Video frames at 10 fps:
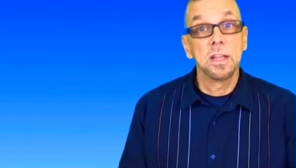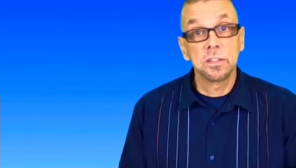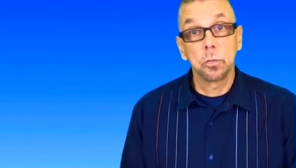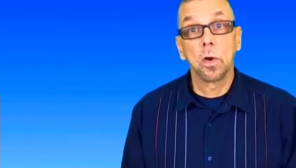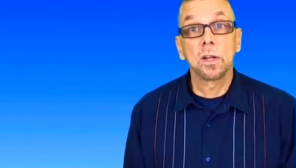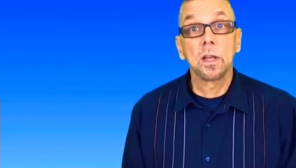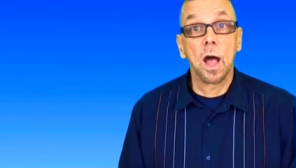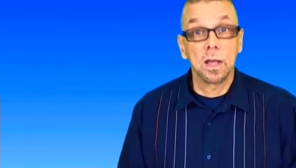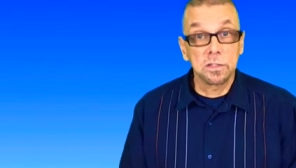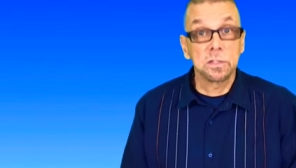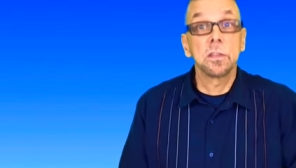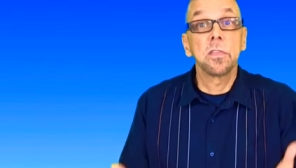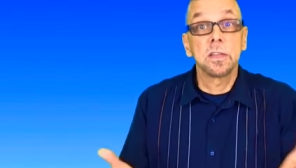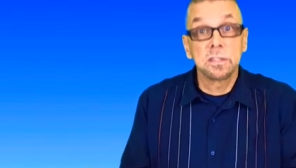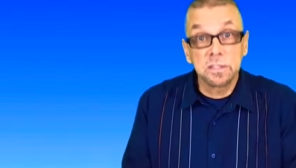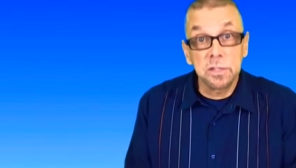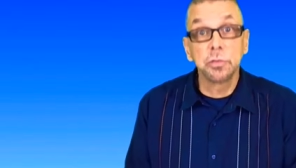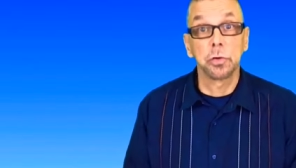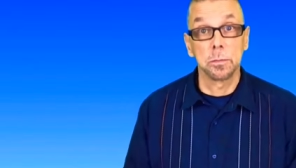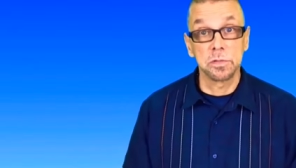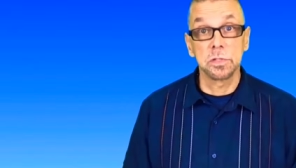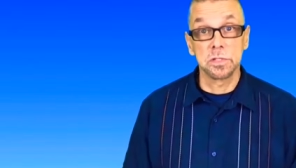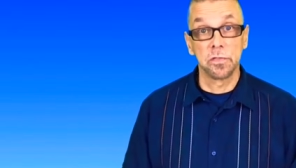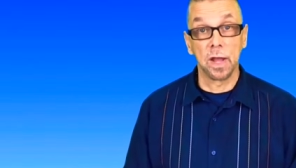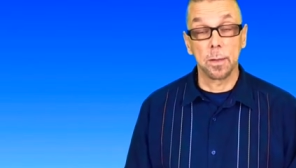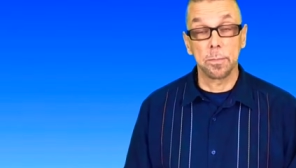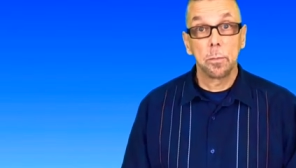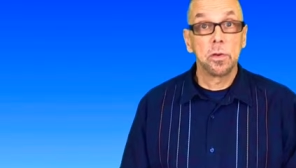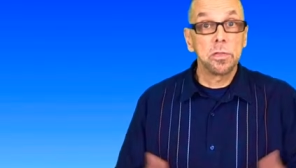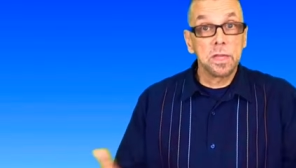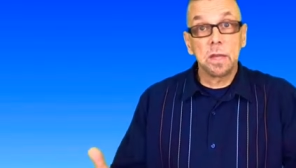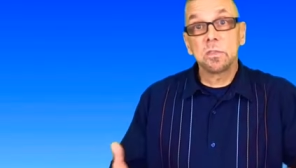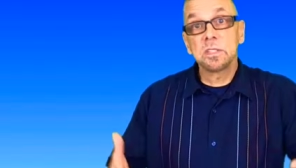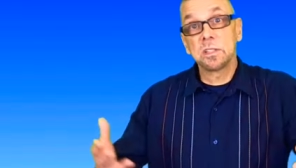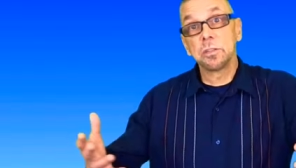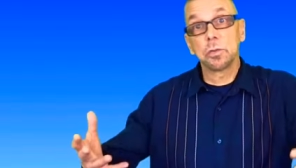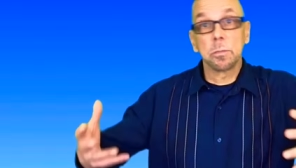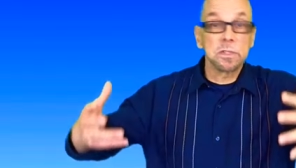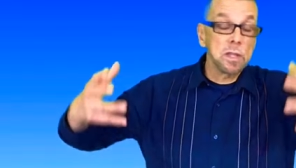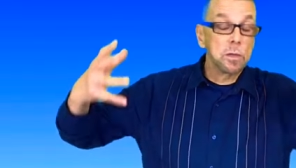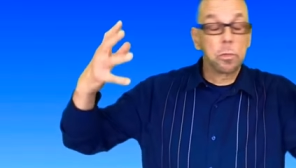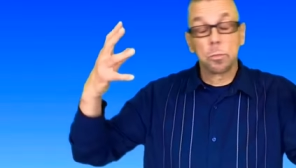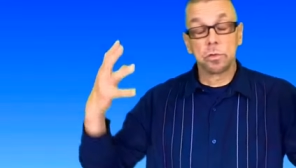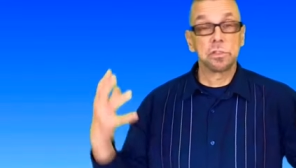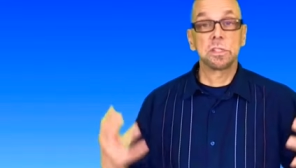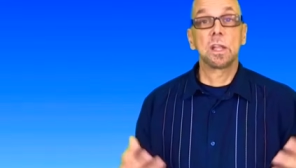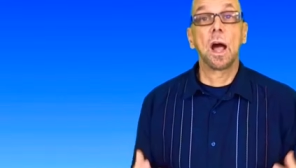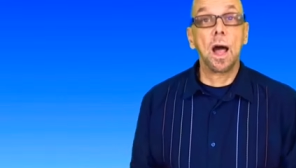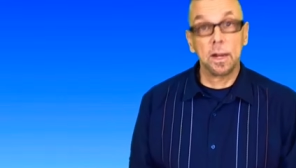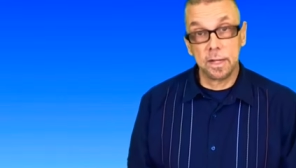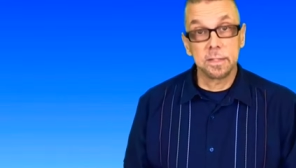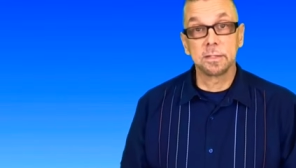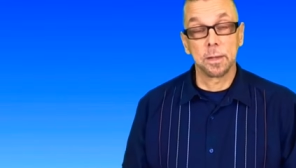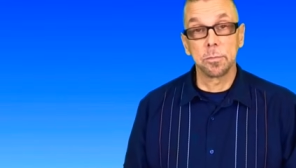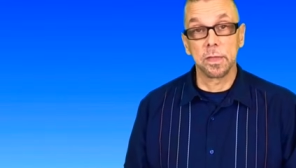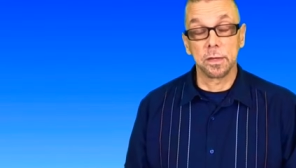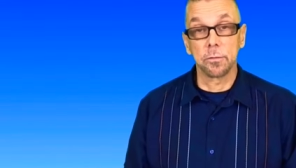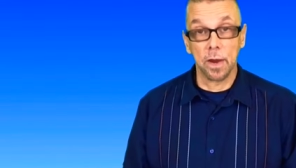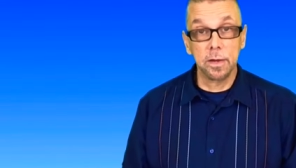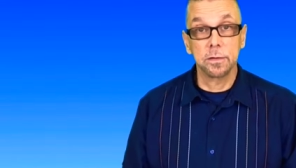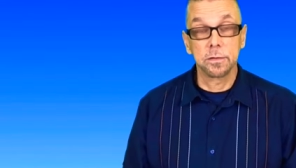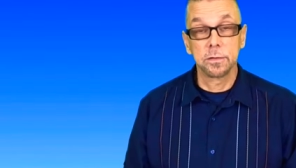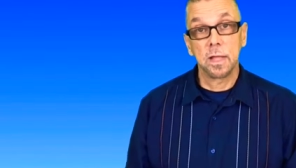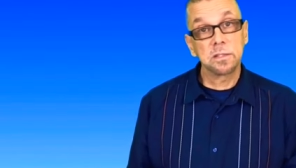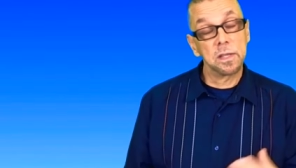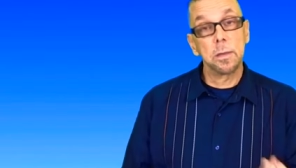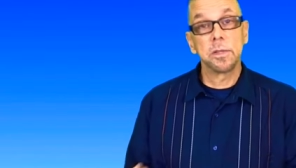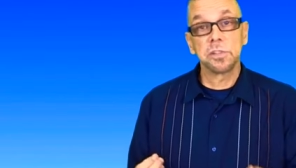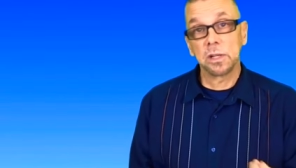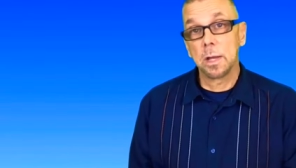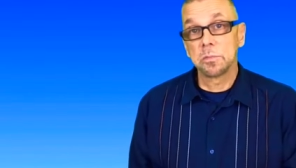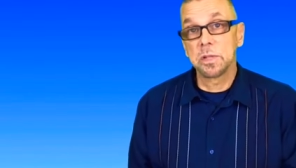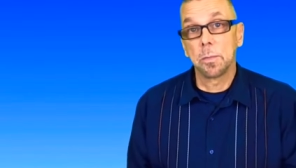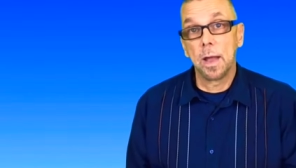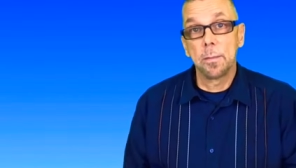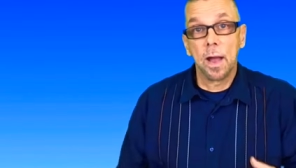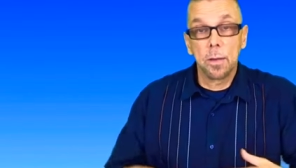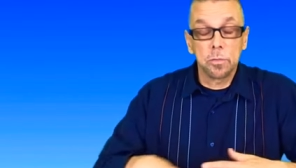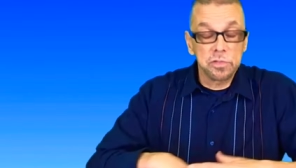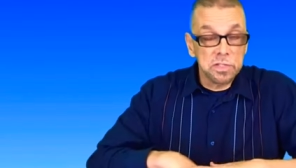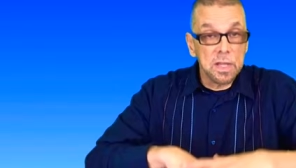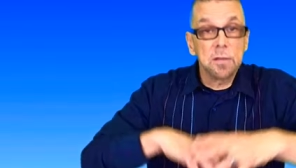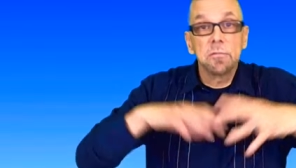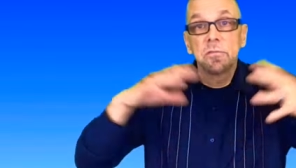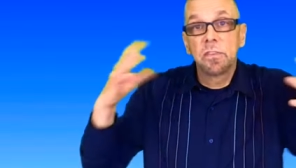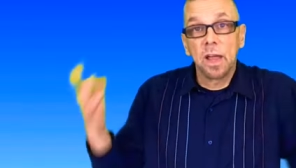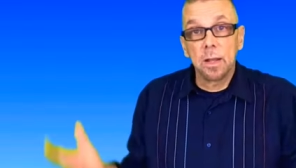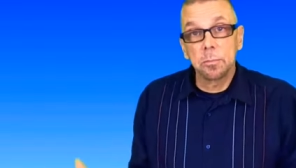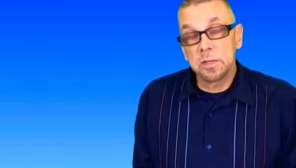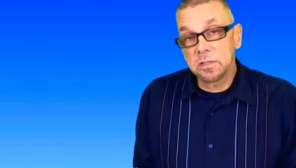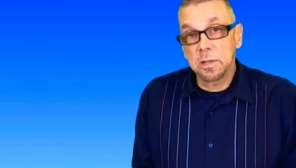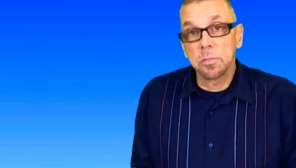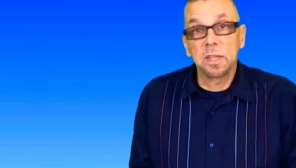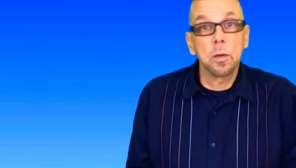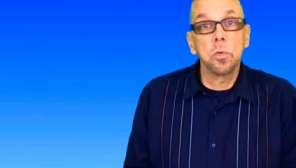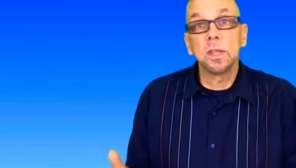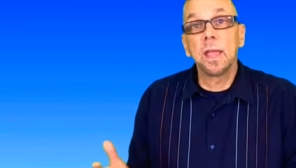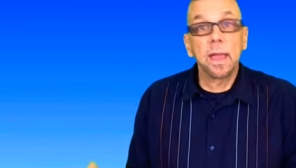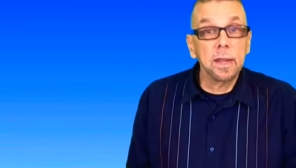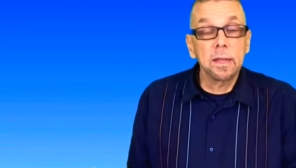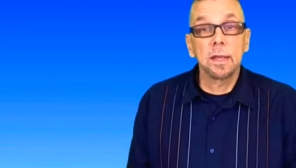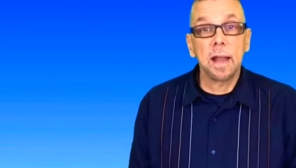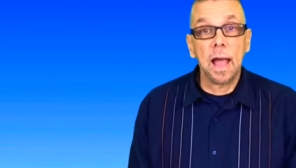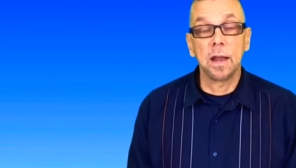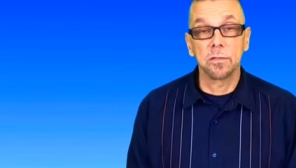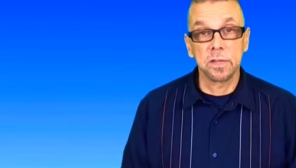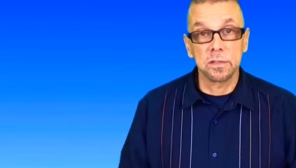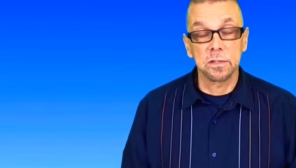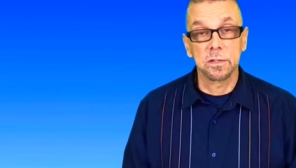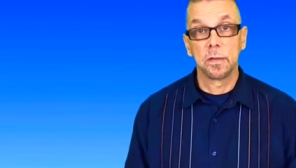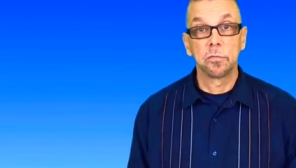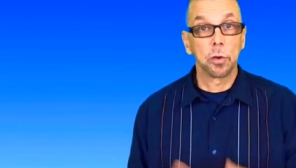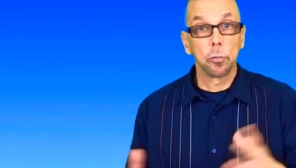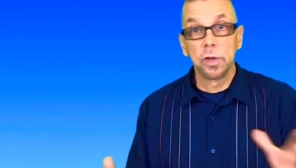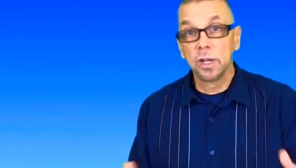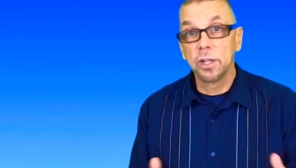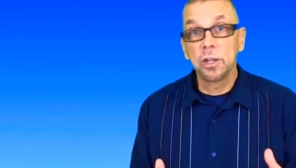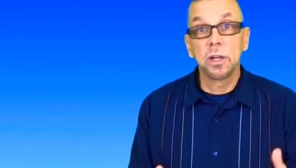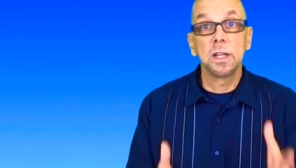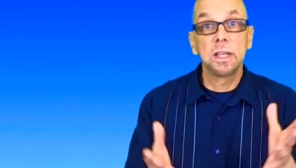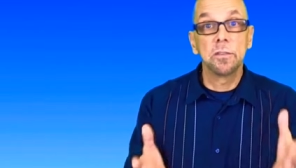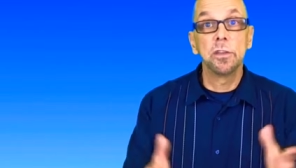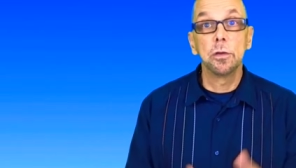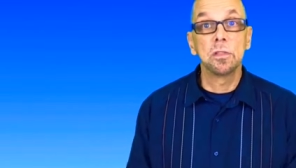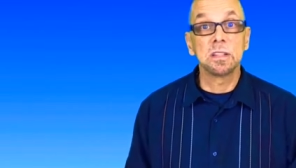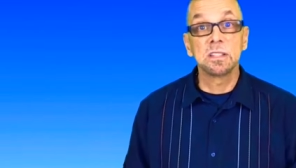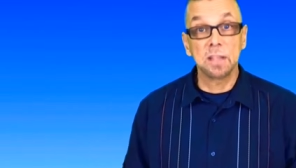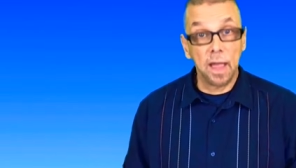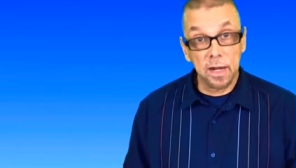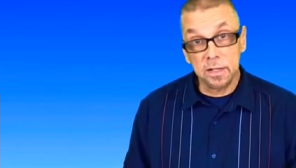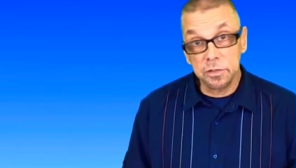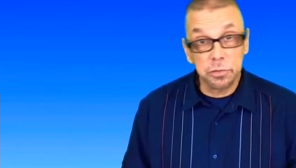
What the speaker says: is what causes the syndrome to develop. When you think of a syndrome, it's like when we're just caught in something, right? That's the image that comes to my mind. We're just enveloped in something and we can't get out of it. If they're really good at giving you the silent